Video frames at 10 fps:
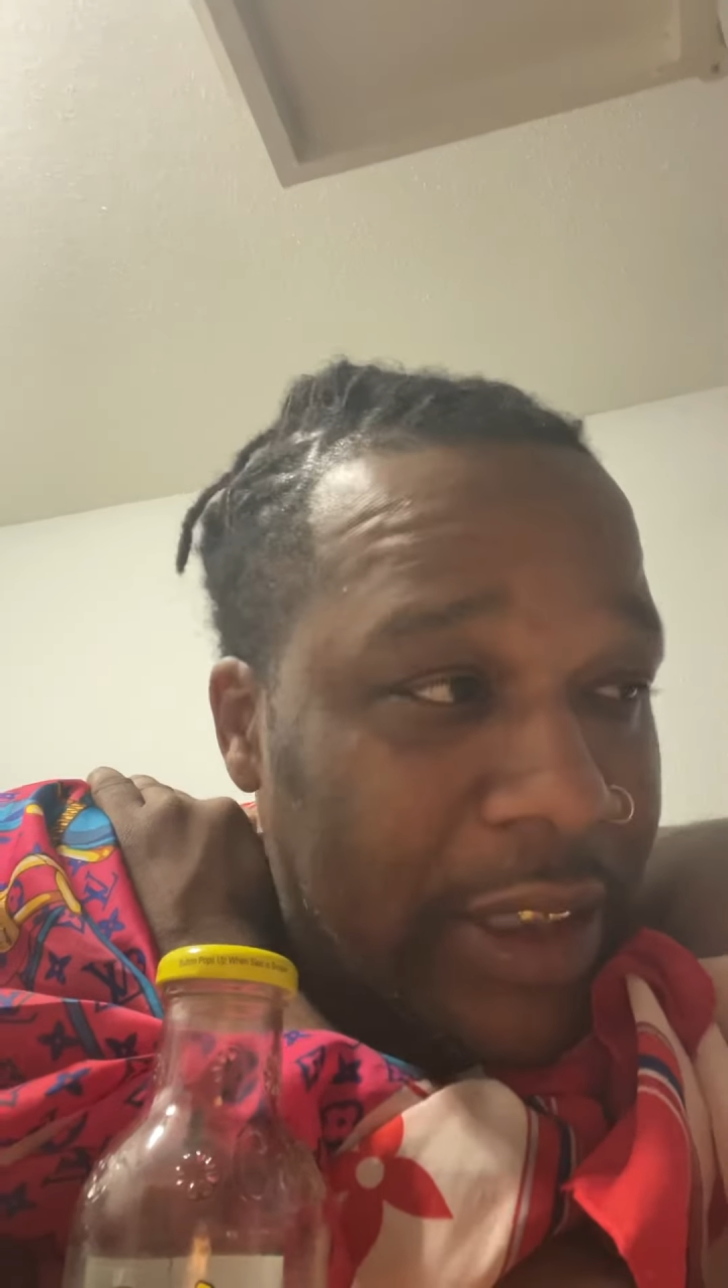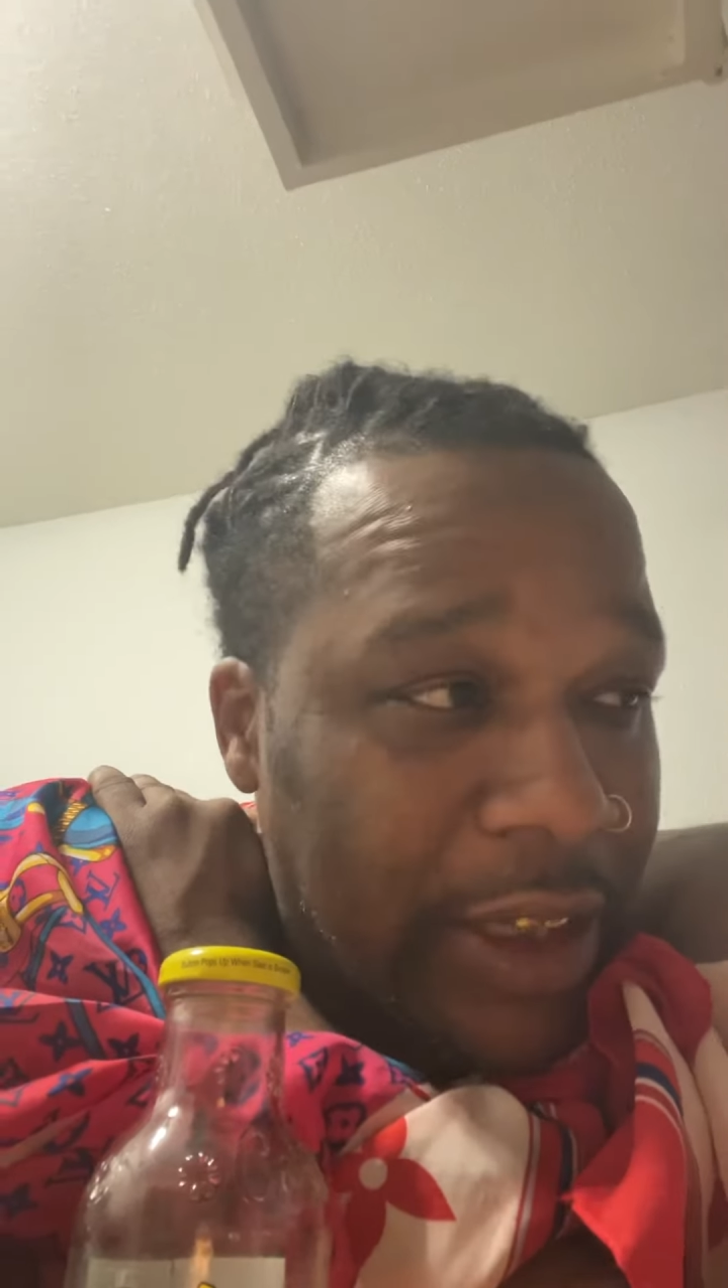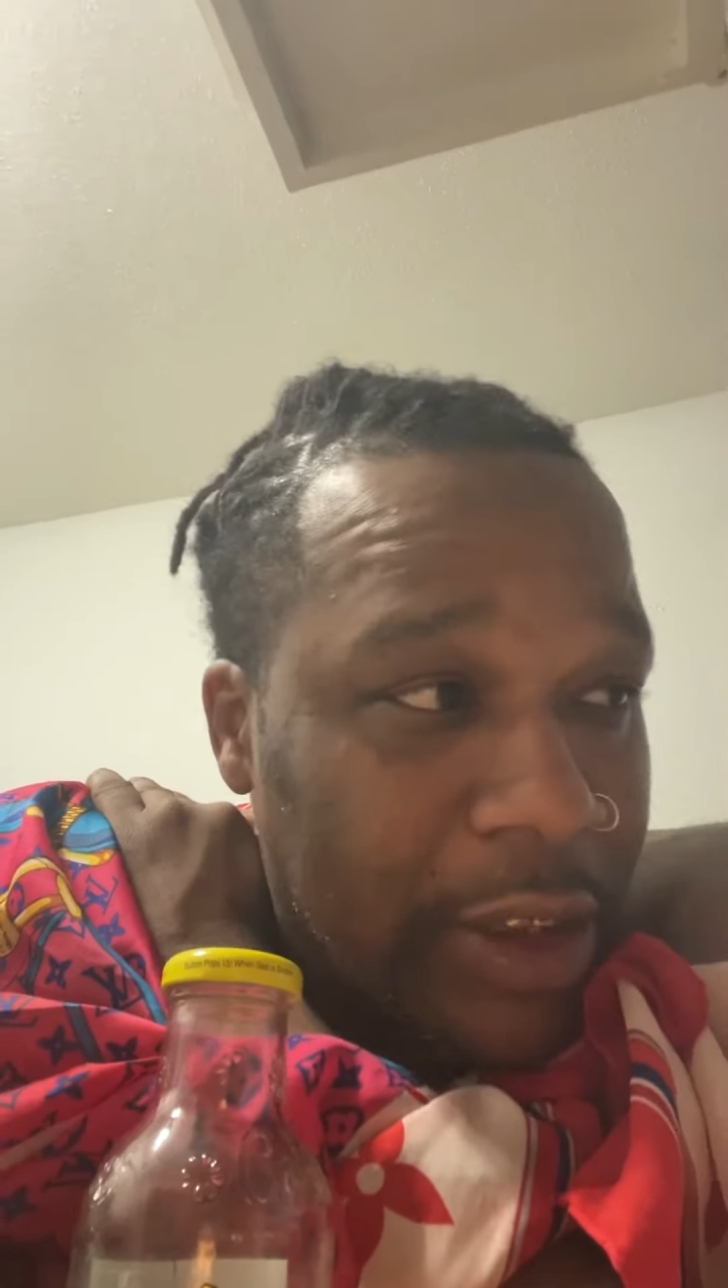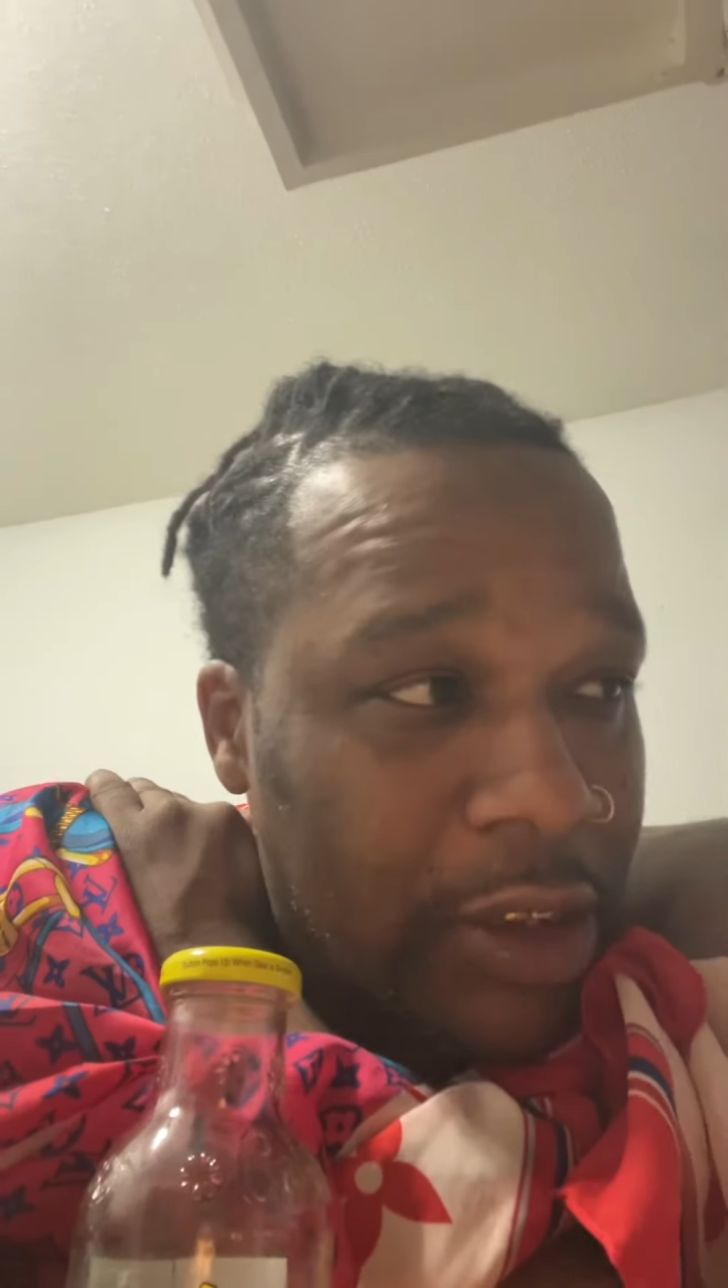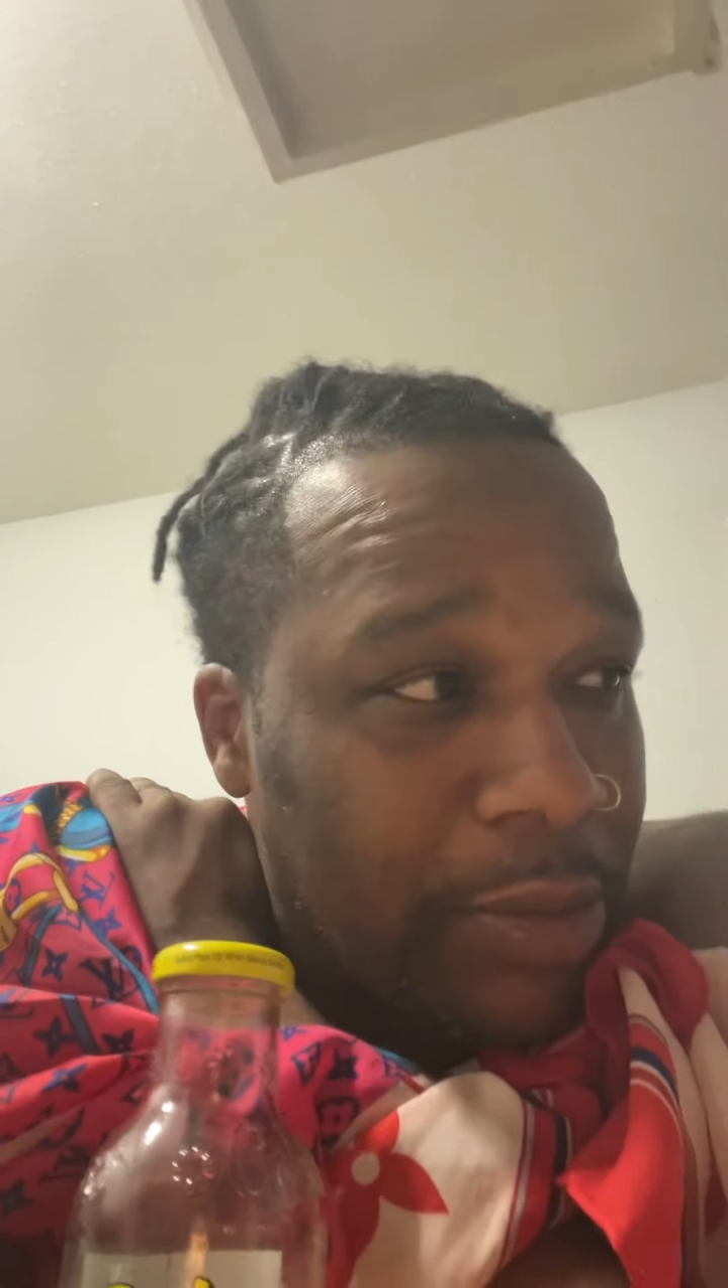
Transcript: into